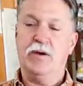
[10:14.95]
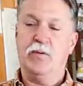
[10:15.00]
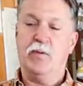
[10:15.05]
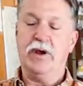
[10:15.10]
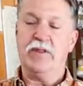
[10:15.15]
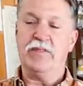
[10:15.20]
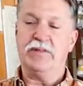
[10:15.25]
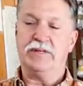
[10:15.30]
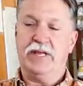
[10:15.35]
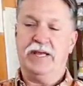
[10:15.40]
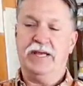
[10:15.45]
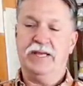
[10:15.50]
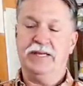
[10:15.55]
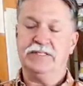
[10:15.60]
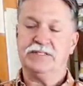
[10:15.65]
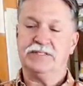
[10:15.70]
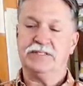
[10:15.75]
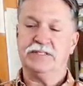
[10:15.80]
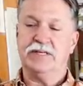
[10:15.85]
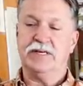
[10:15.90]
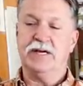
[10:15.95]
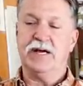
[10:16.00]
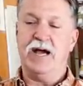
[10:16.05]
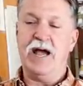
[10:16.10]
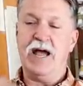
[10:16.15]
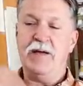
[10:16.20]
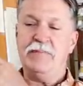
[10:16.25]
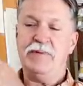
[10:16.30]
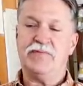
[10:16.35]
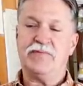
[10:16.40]
one of the days,
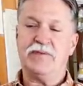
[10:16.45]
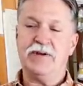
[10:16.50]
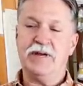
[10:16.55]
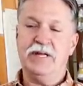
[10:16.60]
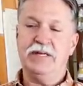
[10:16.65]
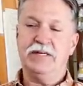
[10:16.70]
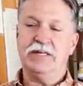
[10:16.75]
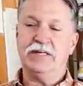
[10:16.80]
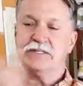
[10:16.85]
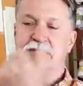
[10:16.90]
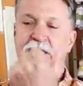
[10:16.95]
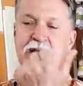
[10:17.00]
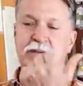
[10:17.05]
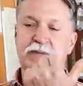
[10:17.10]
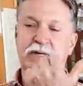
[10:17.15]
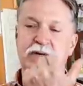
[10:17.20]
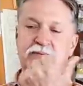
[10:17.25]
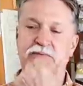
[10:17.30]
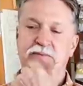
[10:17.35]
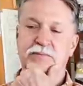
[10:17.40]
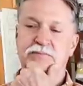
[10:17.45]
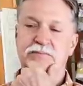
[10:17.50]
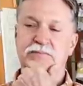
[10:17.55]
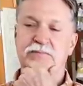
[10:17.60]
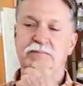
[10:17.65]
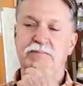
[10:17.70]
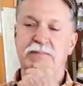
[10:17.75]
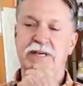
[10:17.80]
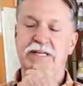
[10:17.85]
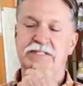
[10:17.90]
Jaime Fernandez came up from
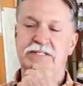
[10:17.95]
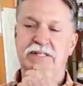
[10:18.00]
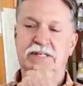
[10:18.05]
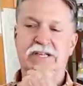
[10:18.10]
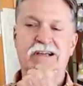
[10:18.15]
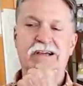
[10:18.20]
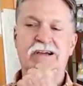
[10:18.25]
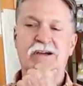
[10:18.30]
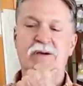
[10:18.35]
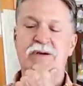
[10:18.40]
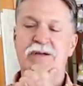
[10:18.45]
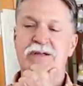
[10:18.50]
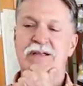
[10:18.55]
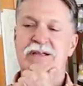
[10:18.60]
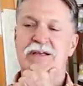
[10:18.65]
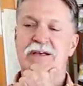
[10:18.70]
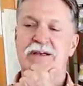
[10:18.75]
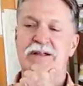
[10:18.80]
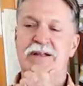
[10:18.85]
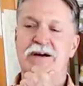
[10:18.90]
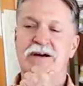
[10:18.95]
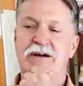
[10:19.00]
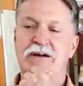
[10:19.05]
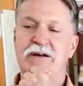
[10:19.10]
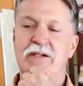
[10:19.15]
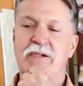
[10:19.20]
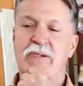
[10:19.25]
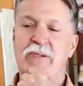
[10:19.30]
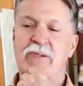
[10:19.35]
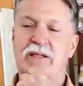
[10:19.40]
Mexico and
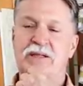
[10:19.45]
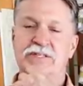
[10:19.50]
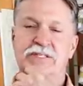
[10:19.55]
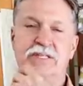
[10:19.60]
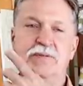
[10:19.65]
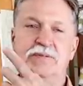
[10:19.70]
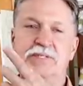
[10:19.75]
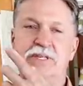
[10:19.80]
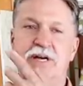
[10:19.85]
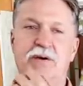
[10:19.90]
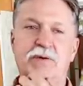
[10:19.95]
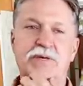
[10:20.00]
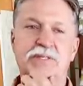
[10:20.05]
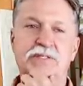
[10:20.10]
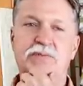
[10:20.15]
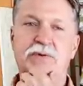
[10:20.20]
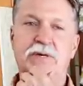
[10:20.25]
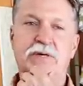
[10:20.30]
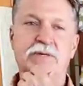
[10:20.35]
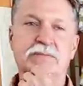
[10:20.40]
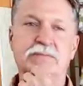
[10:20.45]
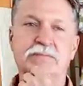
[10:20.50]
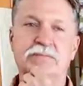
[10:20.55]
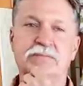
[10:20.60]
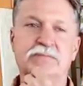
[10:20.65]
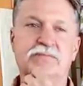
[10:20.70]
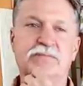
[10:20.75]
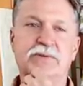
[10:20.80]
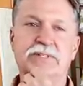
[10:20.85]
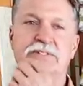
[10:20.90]
because uh, he was always wanting
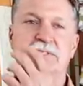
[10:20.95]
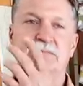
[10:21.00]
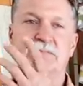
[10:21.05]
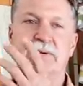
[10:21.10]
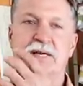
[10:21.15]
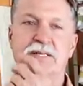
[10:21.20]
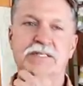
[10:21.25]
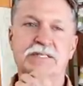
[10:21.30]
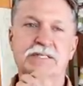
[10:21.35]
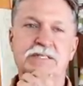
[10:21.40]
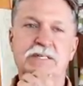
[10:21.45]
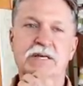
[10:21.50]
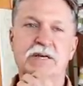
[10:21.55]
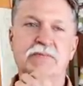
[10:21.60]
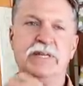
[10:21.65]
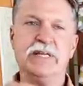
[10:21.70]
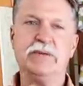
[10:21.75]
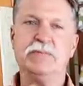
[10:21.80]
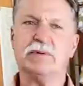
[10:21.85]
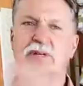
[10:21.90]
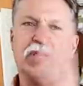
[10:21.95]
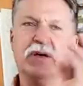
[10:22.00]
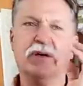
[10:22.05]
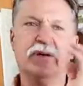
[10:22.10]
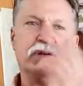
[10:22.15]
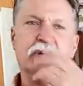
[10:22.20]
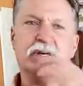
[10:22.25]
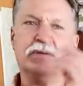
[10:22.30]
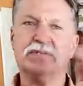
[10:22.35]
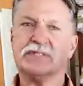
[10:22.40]
fishing baits and stuff, and he would
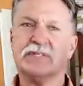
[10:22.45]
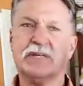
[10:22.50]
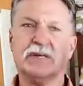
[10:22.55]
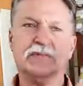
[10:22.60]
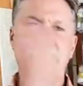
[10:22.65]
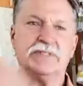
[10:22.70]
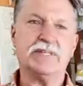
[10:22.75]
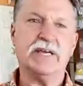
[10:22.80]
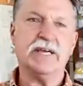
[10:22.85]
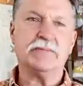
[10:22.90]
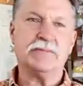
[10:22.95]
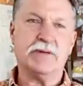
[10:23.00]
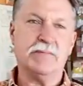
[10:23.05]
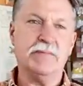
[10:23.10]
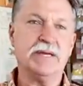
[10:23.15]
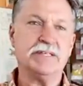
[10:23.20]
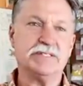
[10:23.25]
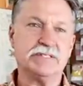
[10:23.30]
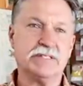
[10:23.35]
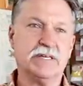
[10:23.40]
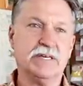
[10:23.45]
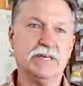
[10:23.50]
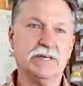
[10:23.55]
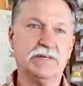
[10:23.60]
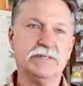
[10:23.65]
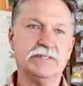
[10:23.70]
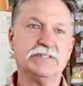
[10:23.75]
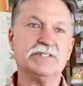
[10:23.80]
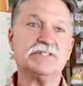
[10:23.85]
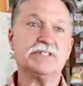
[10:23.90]
load up stuff and take them to
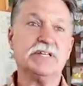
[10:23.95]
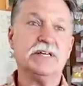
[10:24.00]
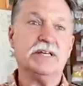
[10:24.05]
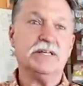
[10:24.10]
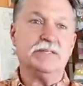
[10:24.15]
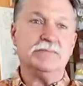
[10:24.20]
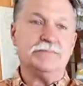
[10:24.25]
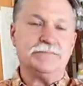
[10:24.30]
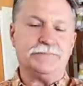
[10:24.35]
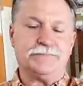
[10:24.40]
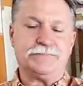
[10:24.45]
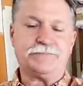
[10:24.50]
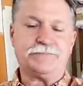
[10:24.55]
Mexico and sell them.